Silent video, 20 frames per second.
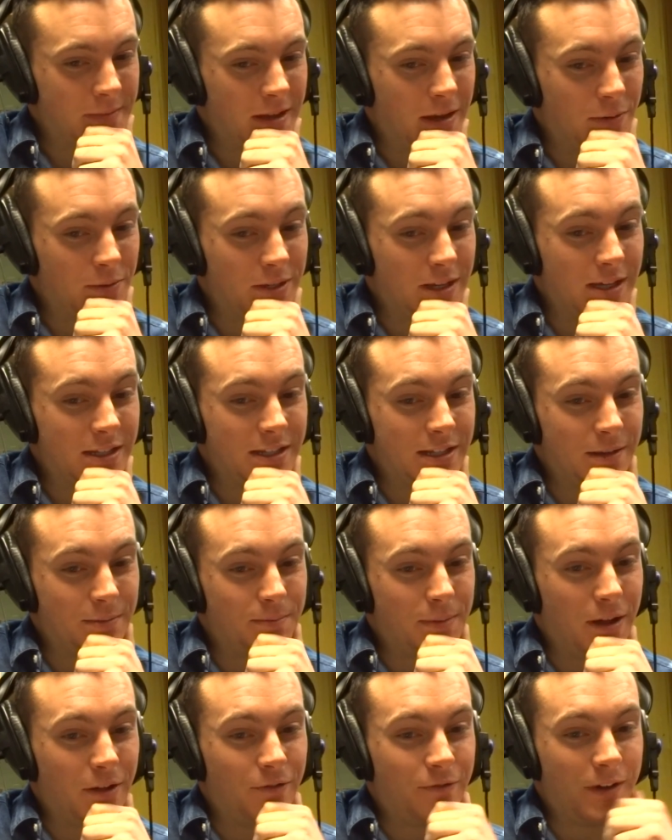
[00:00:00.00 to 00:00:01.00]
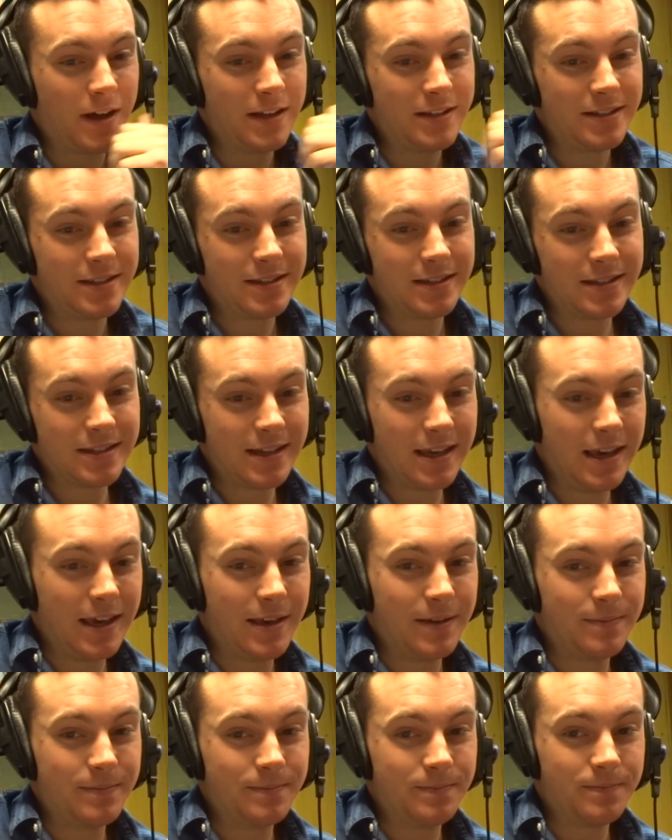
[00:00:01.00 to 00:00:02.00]
I was actually in Belfast
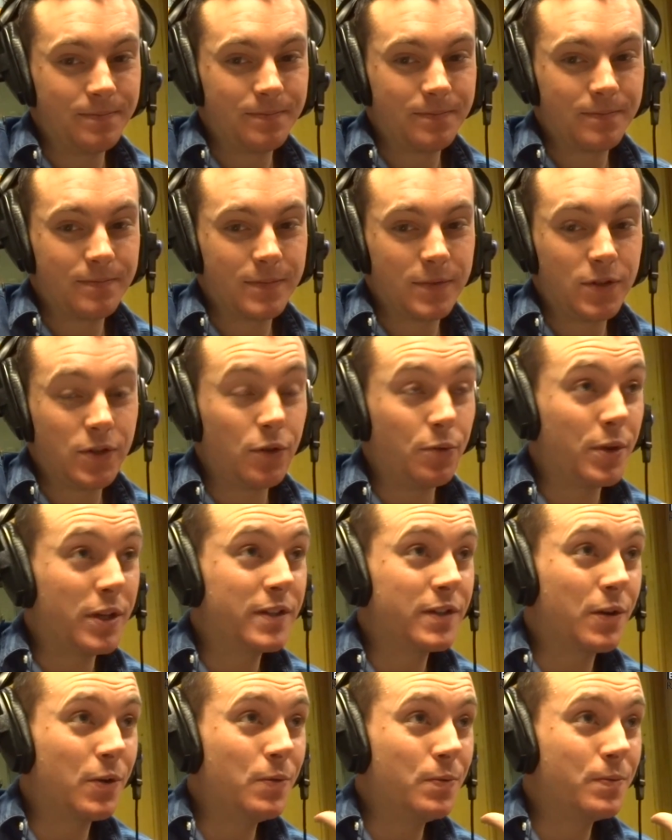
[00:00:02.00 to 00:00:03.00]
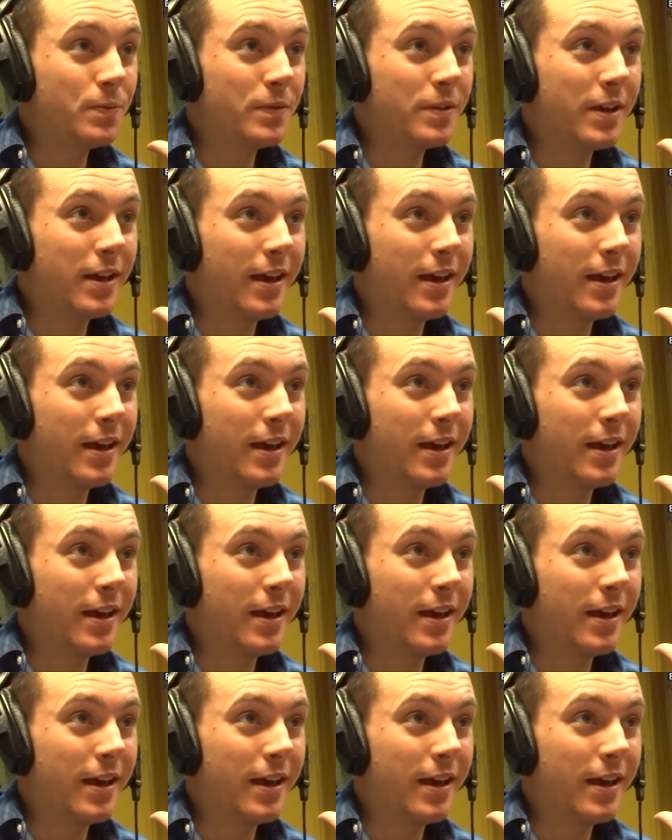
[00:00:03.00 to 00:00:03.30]
2 weeks ago,